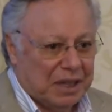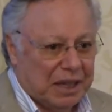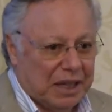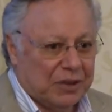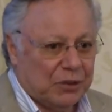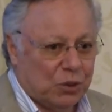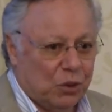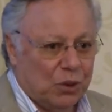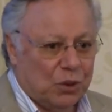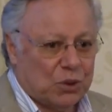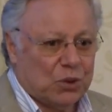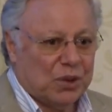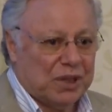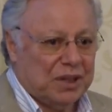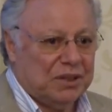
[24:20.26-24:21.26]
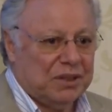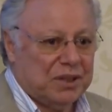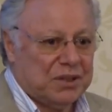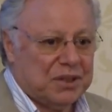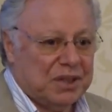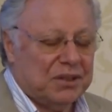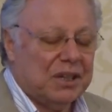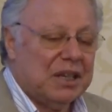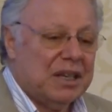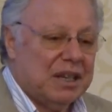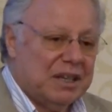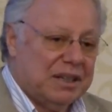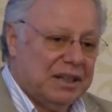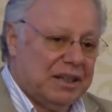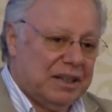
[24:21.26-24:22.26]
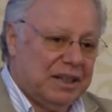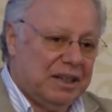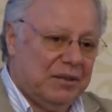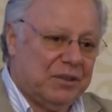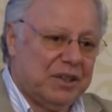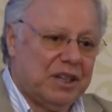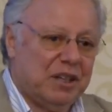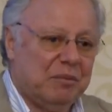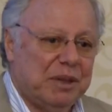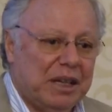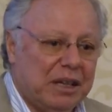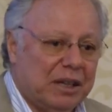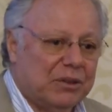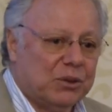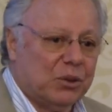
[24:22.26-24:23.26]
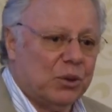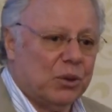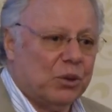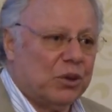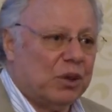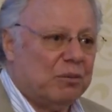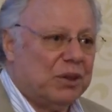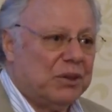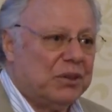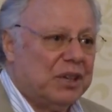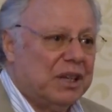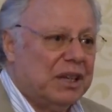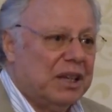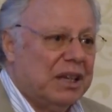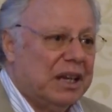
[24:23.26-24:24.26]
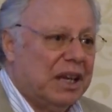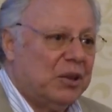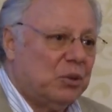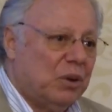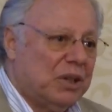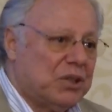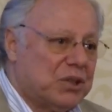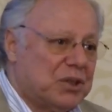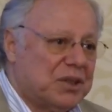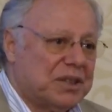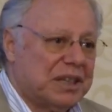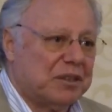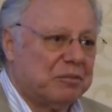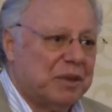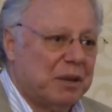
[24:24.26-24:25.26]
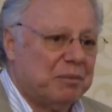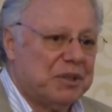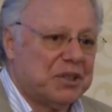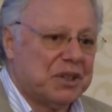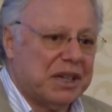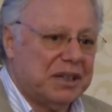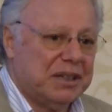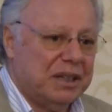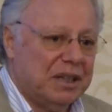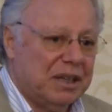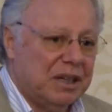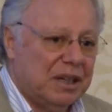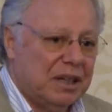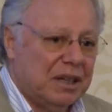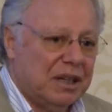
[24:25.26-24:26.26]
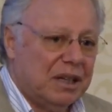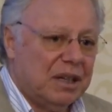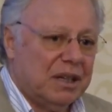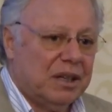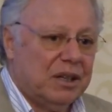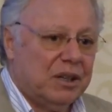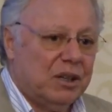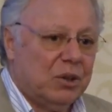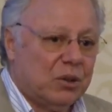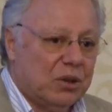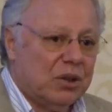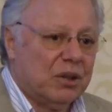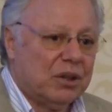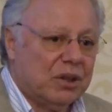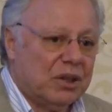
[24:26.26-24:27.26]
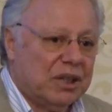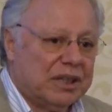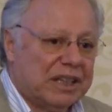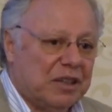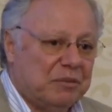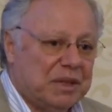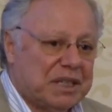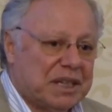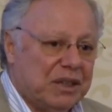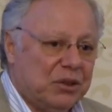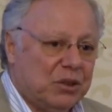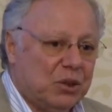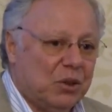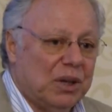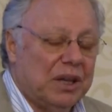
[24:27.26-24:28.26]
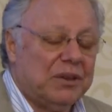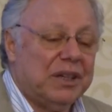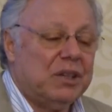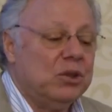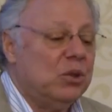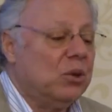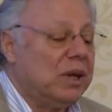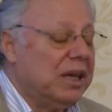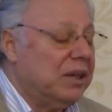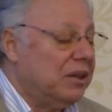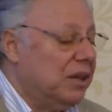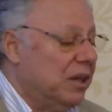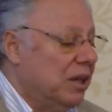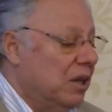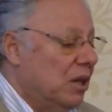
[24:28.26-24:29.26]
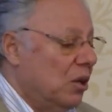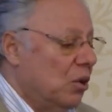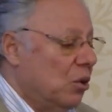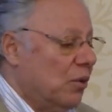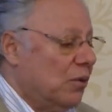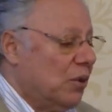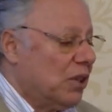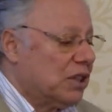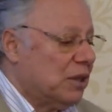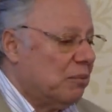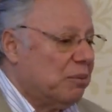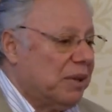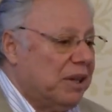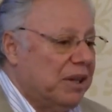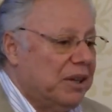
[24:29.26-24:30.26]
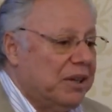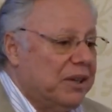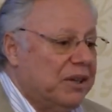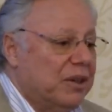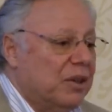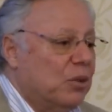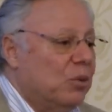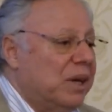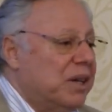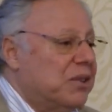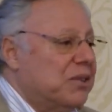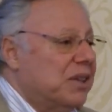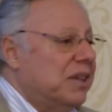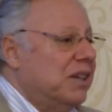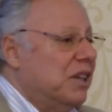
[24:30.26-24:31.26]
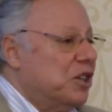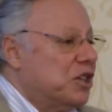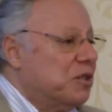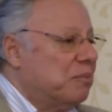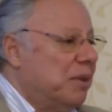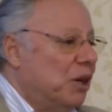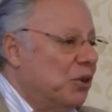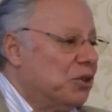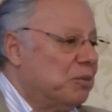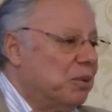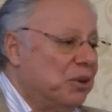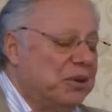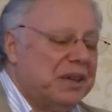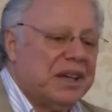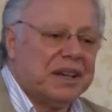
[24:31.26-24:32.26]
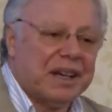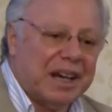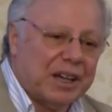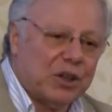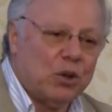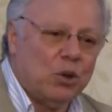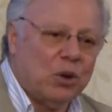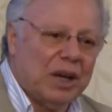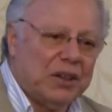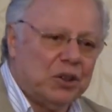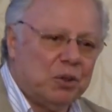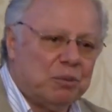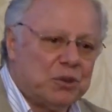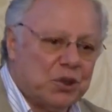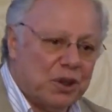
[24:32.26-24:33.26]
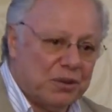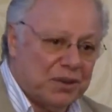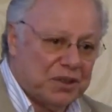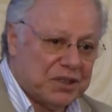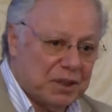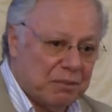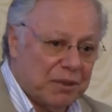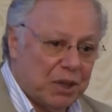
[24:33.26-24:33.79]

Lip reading: And all those who are interested, they can give their email to Robert, and once that map is ready, it can be sent to you, and then you can look, for example, where is the nearest power spot there? I go and observe and some.